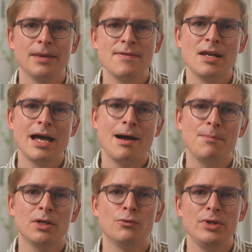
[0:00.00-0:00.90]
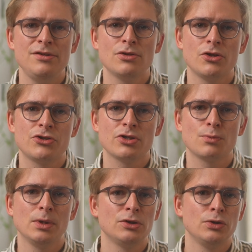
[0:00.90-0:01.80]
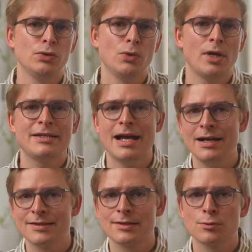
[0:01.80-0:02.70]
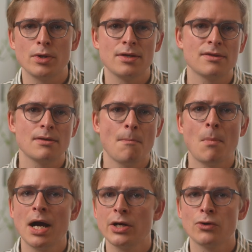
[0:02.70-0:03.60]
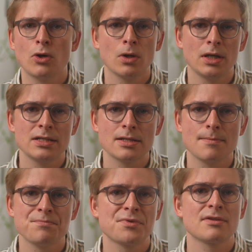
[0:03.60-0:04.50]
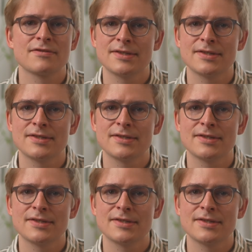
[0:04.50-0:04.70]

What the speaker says: In the lab, researchers will do tests with microorganisms,